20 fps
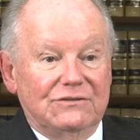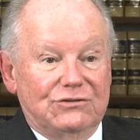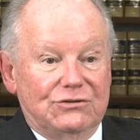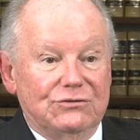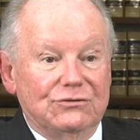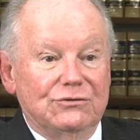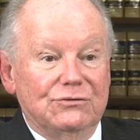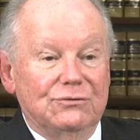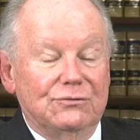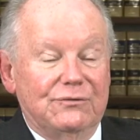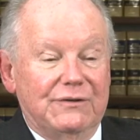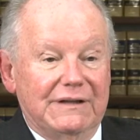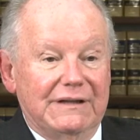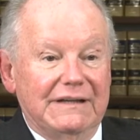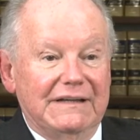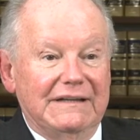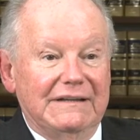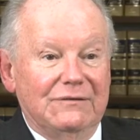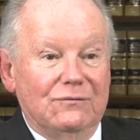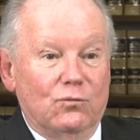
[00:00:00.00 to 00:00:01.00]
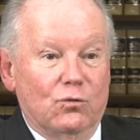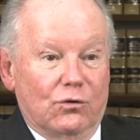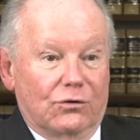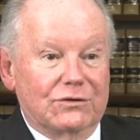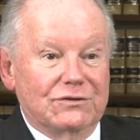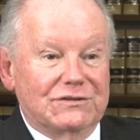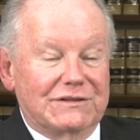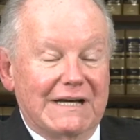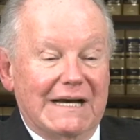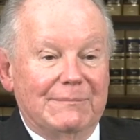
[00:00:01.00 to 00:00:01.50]
to the
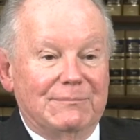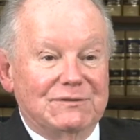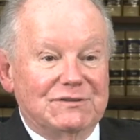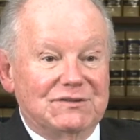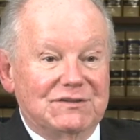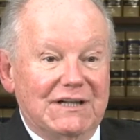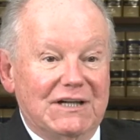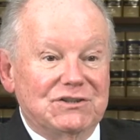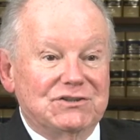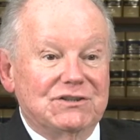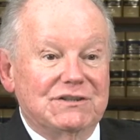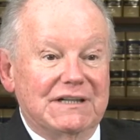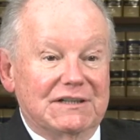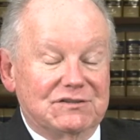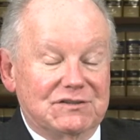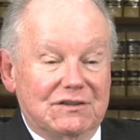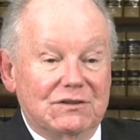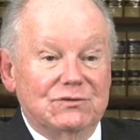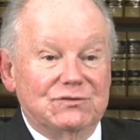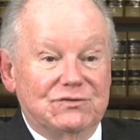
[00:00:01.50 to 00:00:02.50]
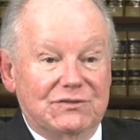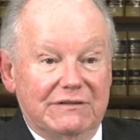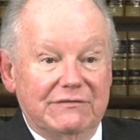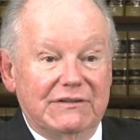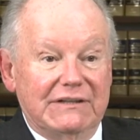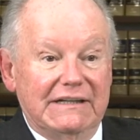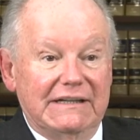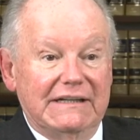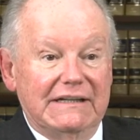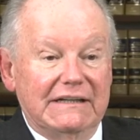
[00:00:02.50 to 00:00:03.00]
workers' compensation
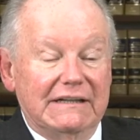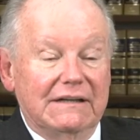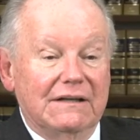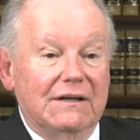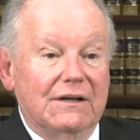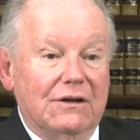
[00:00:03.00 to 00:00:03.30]
exclusivity,